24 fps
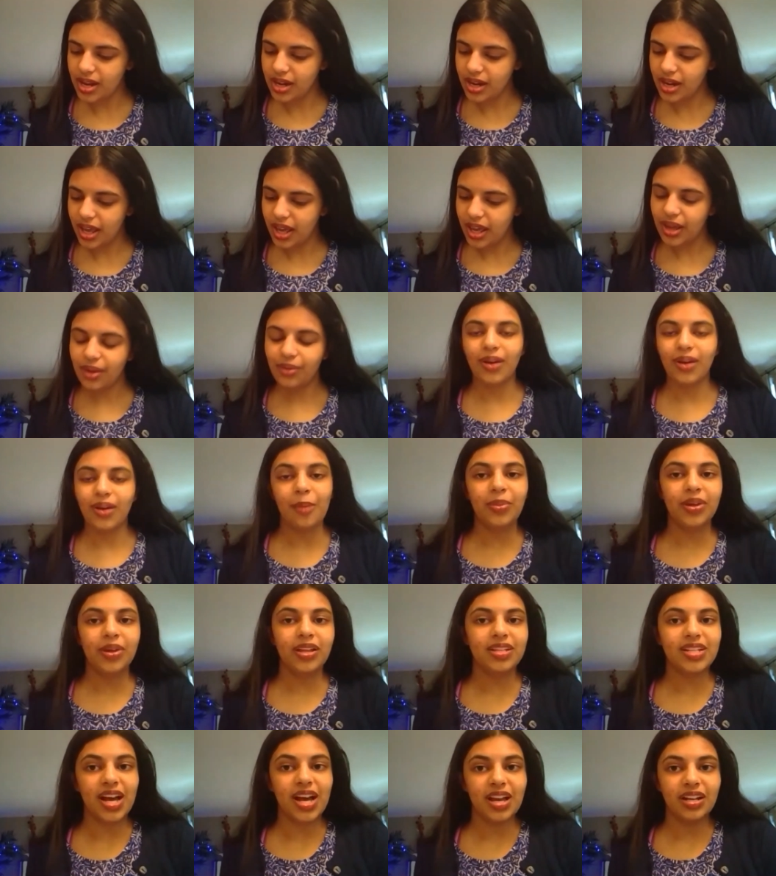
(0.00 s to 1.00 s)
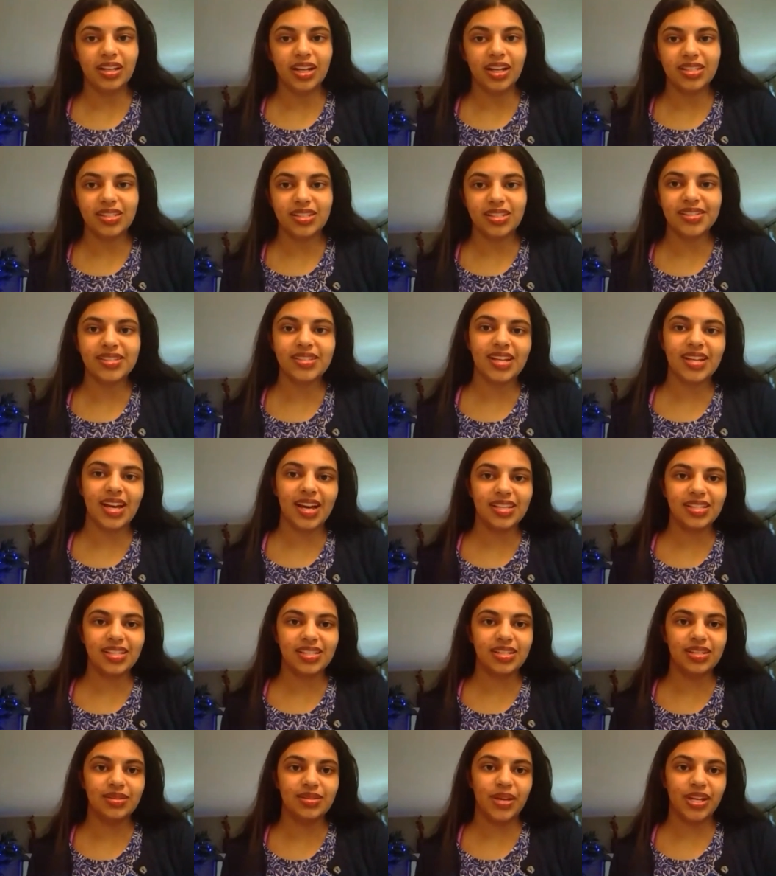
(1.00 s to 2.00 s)
a rapid diagnostics test
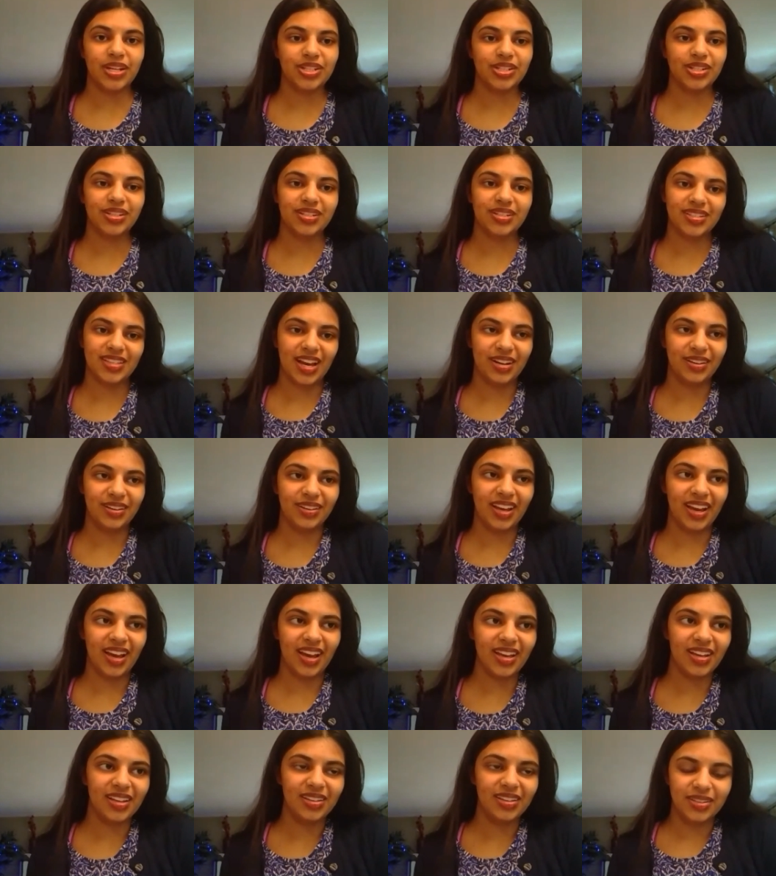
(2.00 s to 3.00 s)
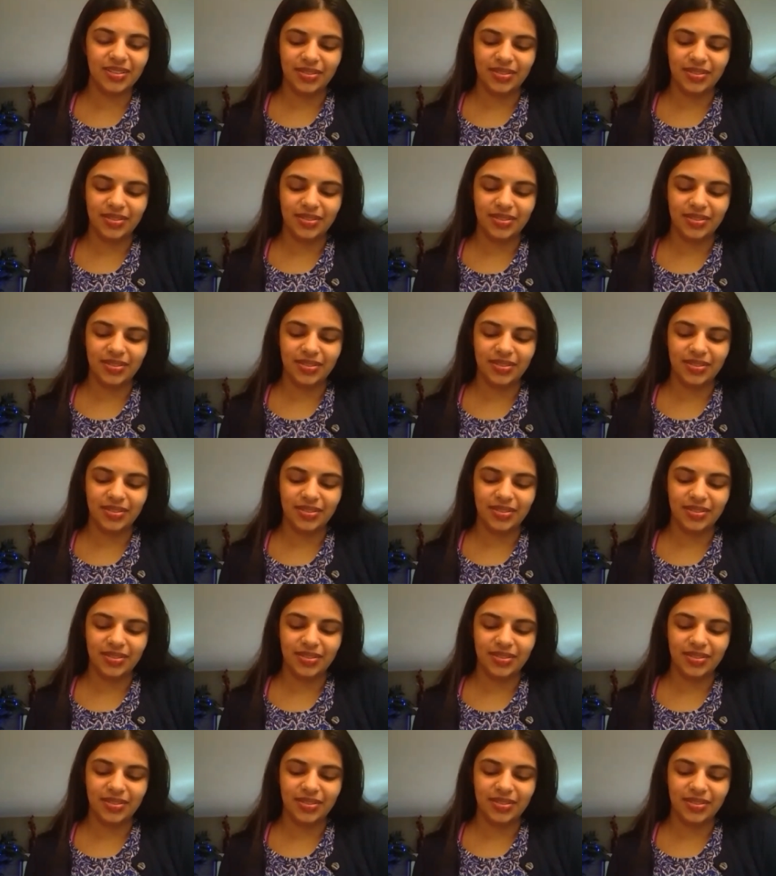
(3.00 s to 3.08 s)
to make sure. Is that okay?